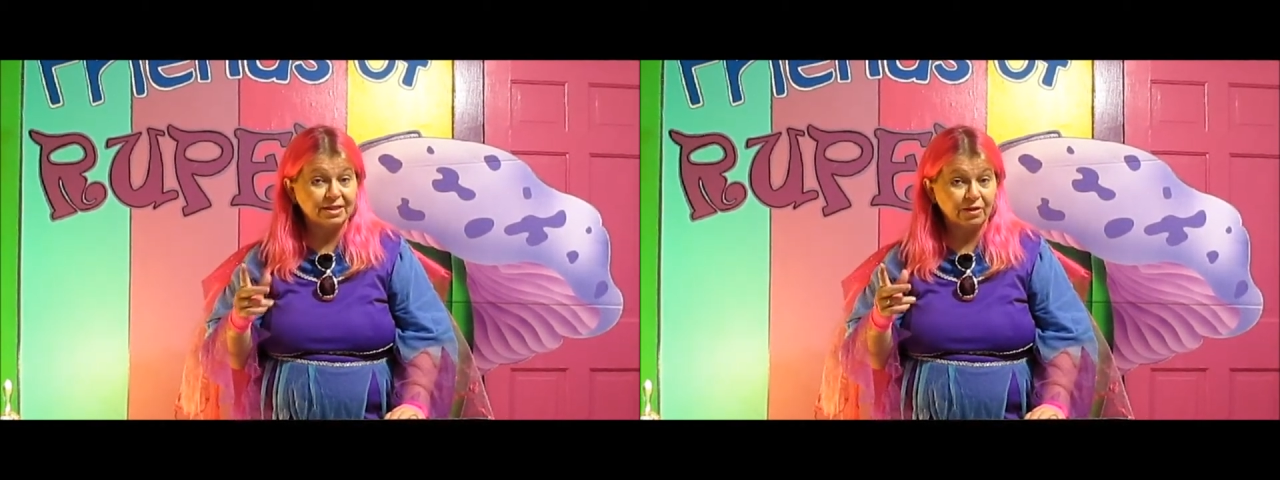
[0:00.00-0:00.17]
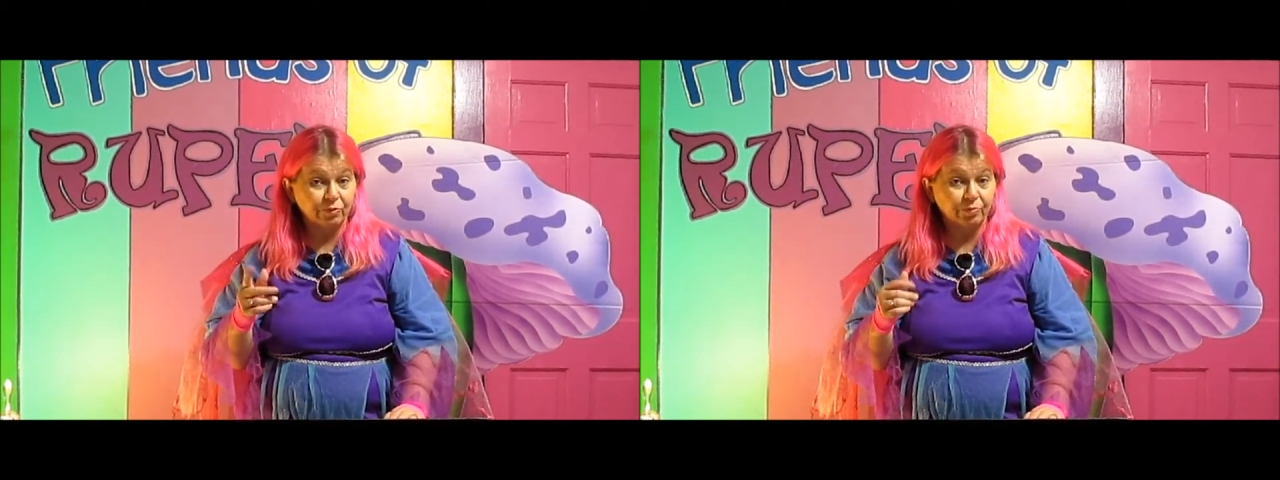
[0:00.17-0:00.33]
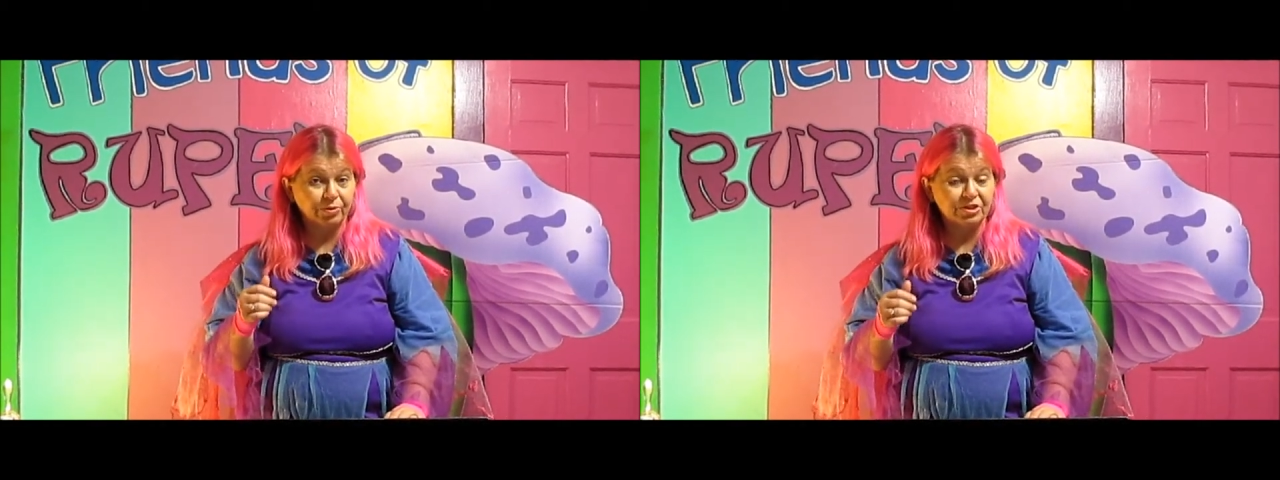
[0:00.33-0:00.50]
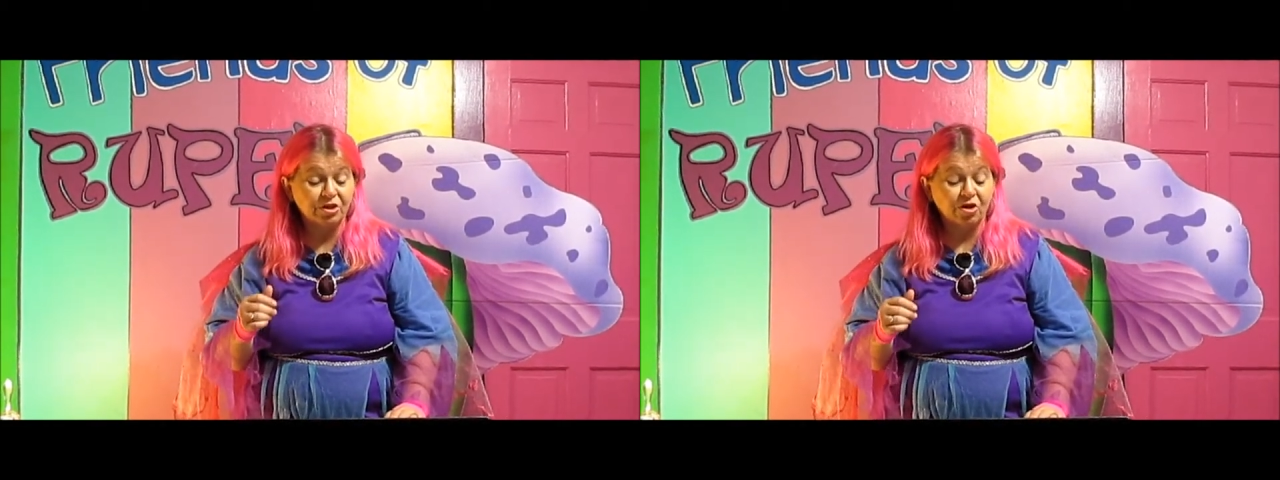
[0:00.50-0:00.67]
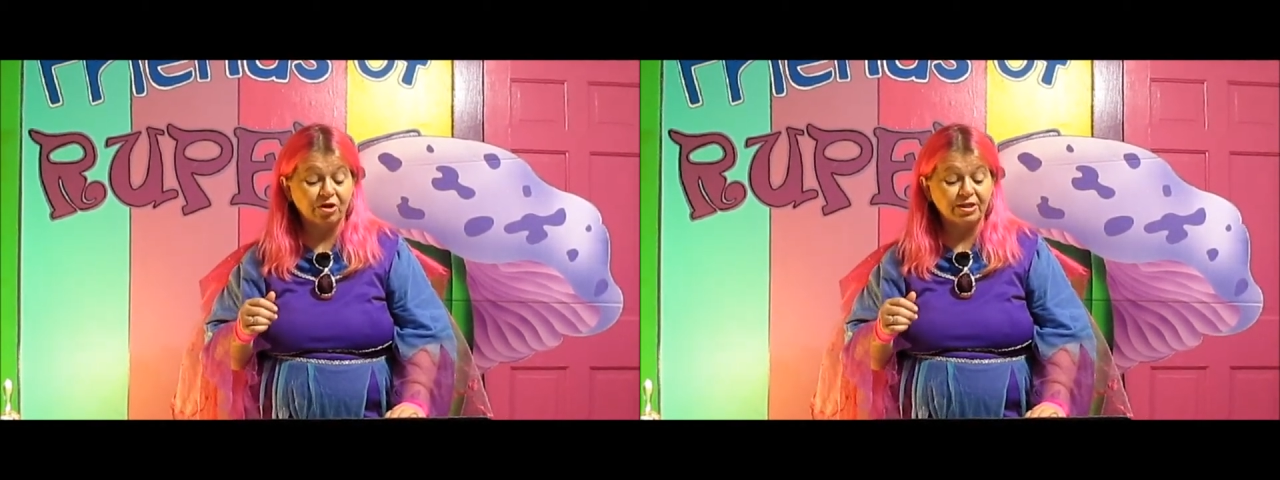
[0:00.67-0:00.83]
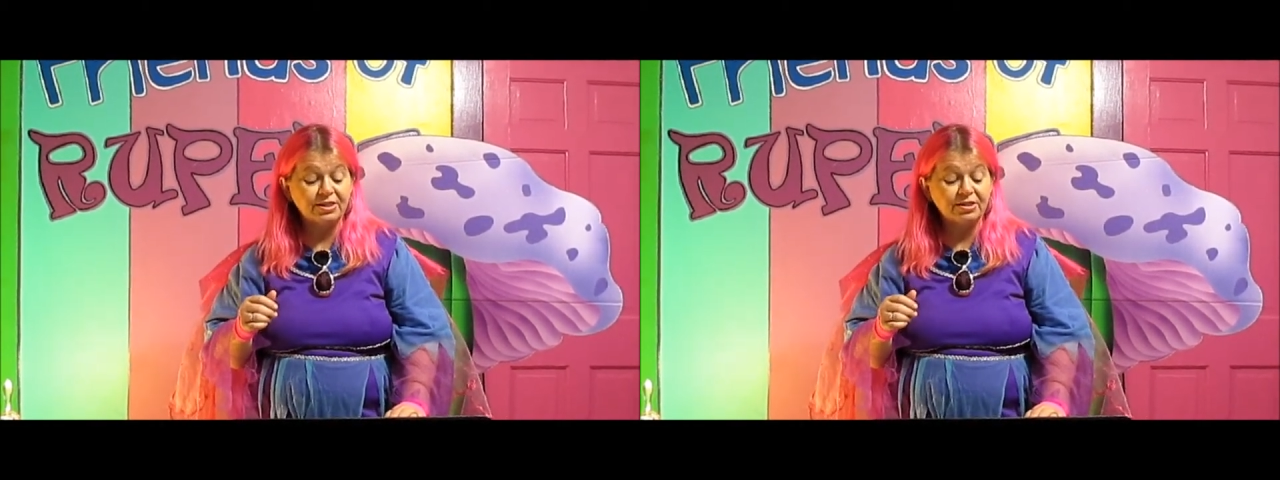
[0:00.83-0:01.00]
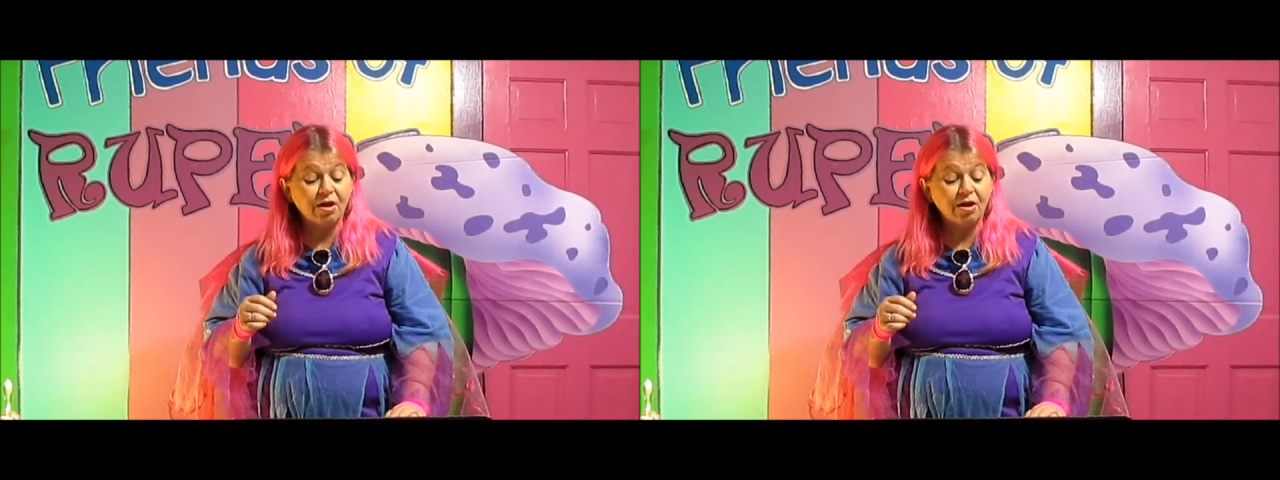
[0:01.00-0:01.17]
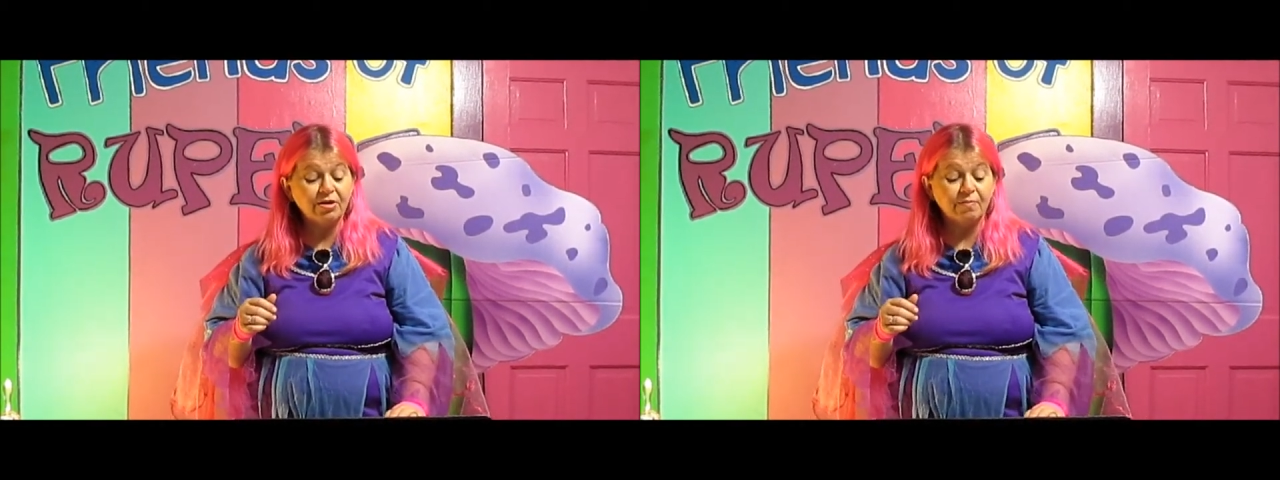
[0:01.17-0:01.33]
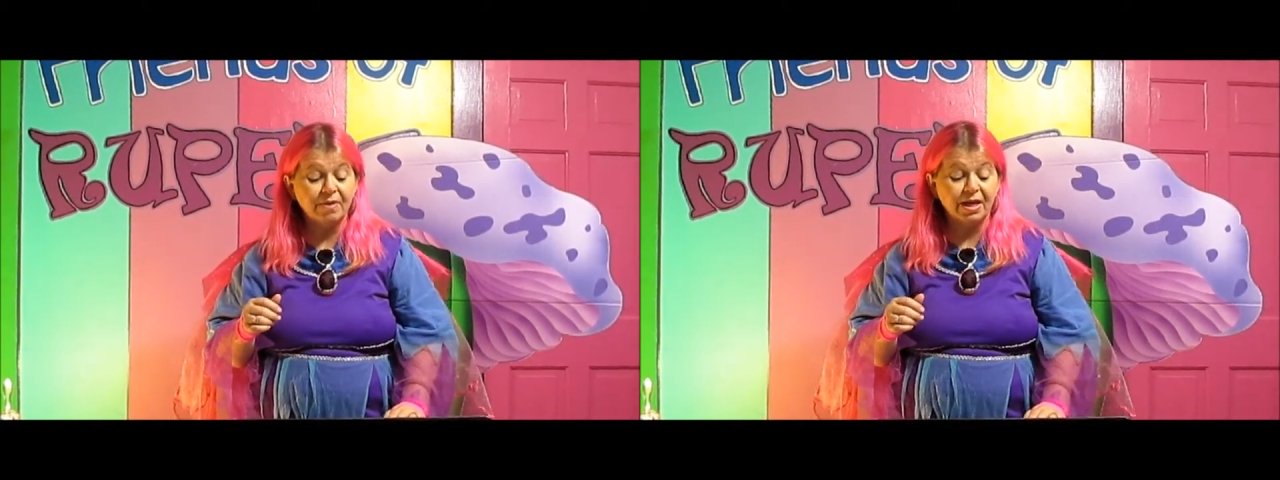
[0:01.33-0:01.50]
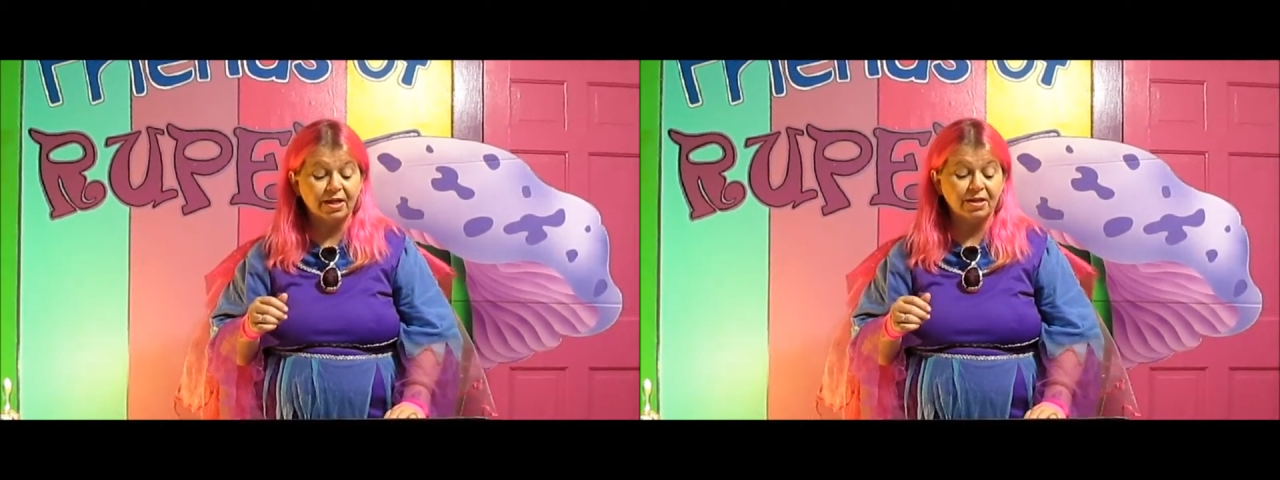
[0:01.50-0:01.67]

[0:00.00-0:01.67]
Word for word: that Rupert's artist Tanya made.